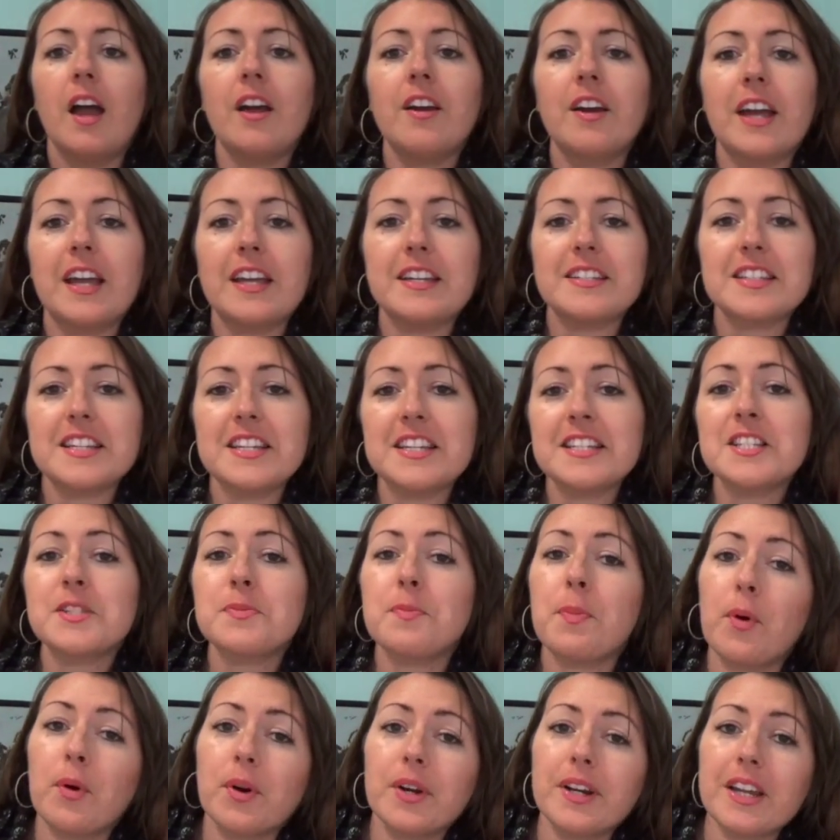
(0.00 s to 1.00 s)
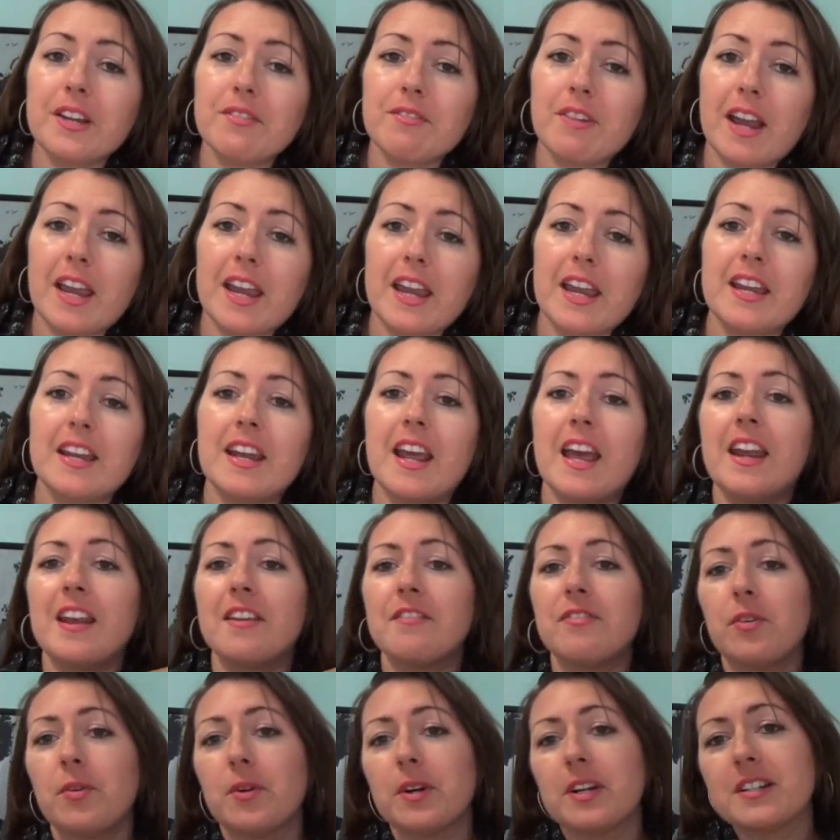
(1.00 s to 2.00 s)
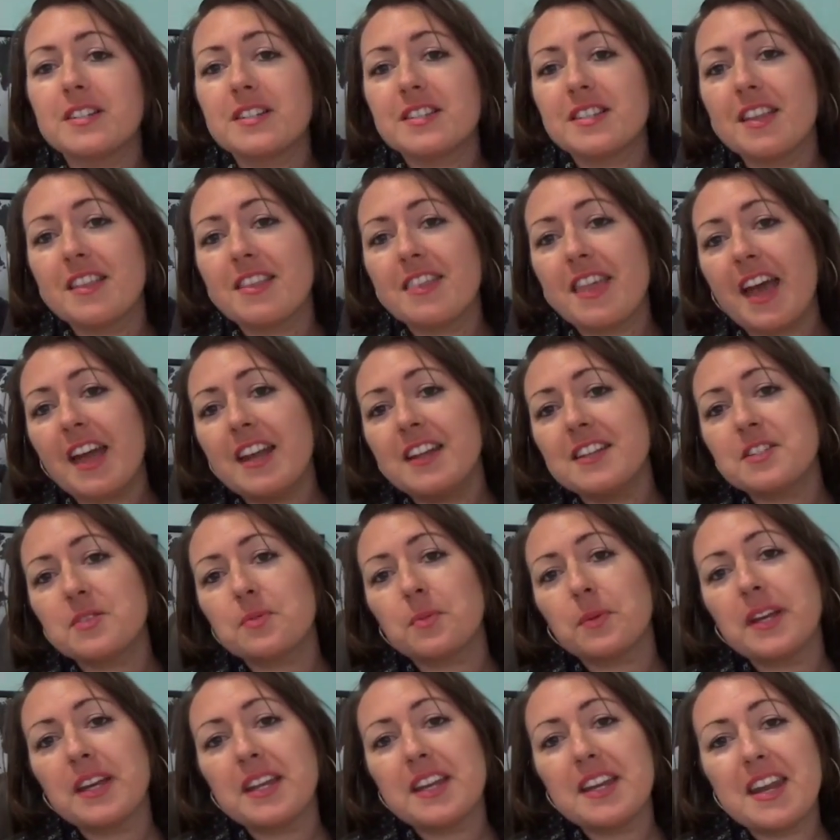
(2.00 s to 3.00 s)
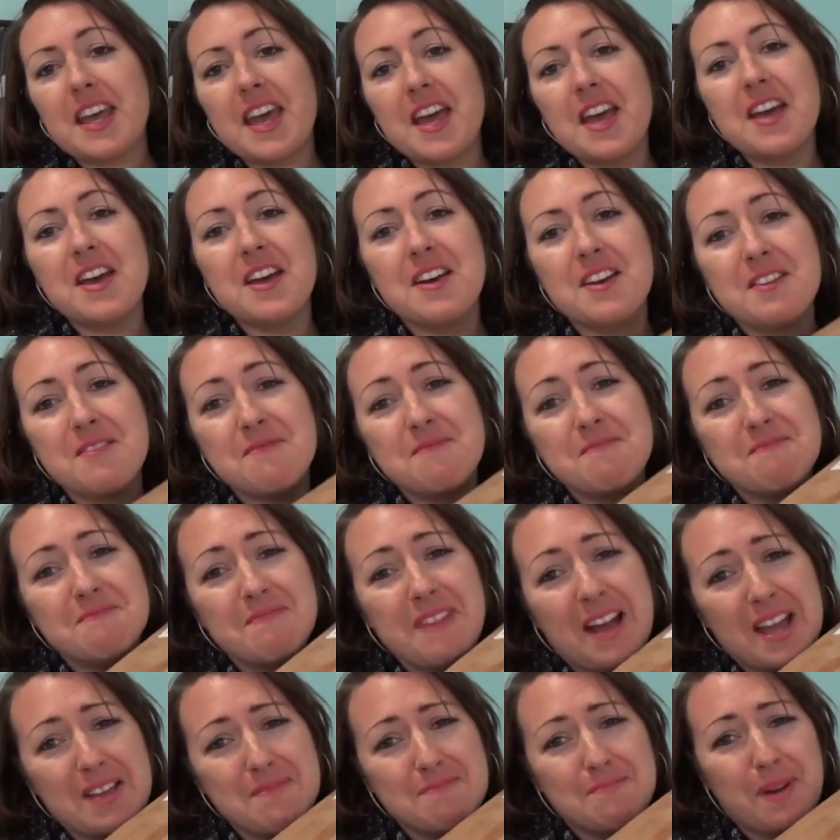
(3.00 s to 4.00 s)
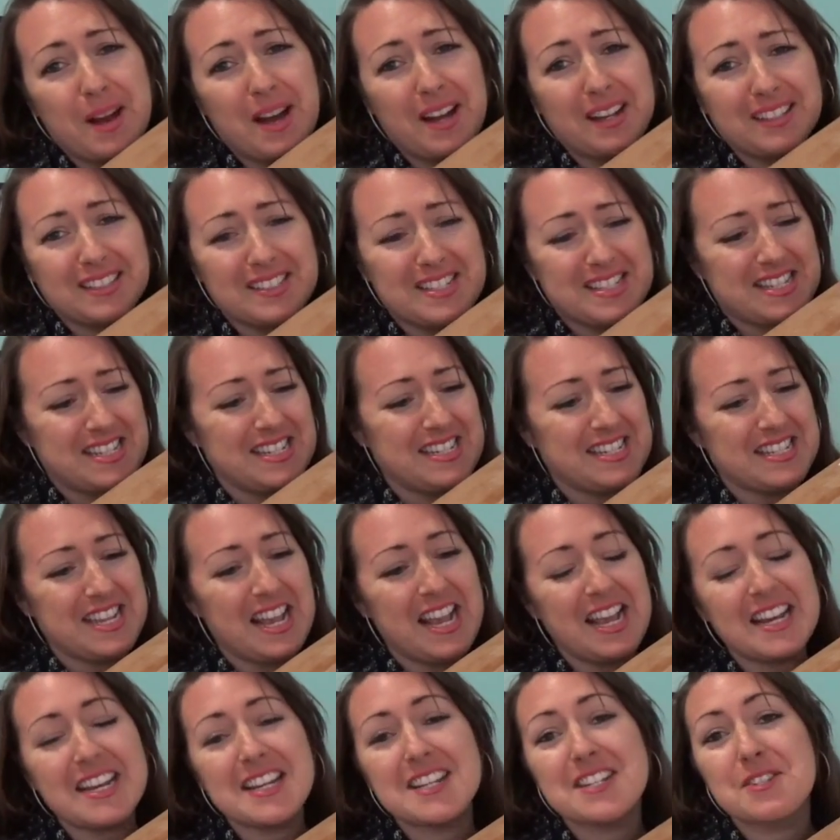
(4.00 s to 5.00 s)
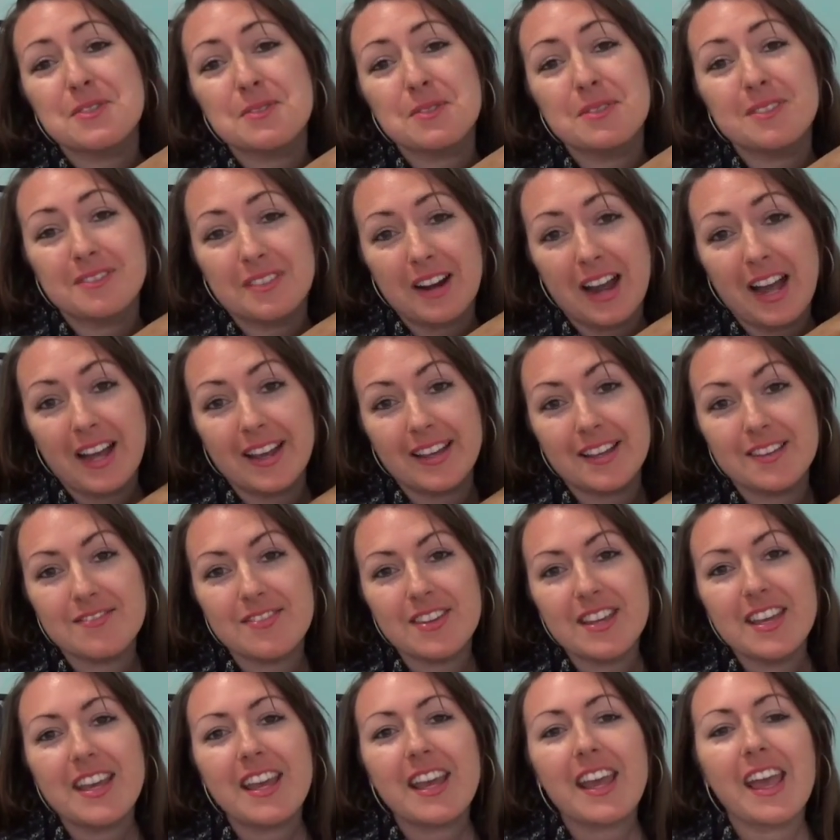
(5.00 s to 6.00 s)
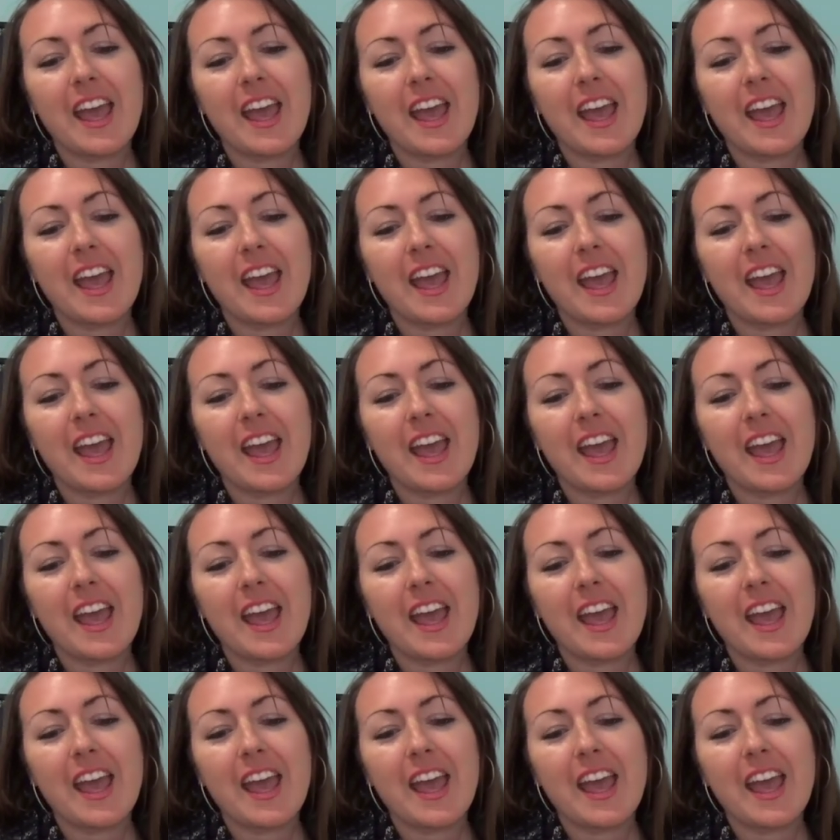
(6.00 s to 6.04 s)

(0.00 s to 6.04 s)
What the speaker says: right, it's pouring rain, and of course, that is when my box decided to arrive,